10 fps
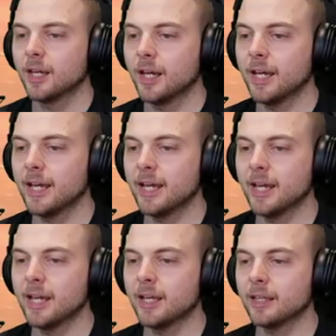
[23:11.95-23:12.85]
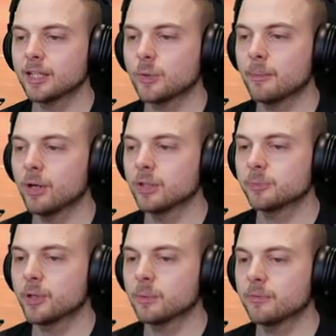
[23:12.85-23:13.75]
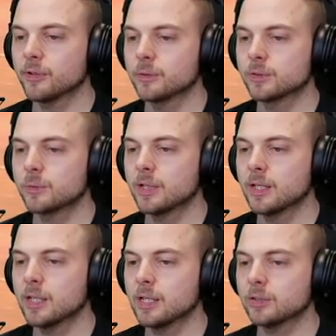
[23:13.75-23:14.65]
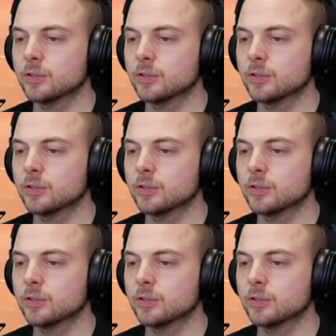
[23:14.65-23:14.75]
Uh, that's why I brought all these Pokemon for you, Squiddy.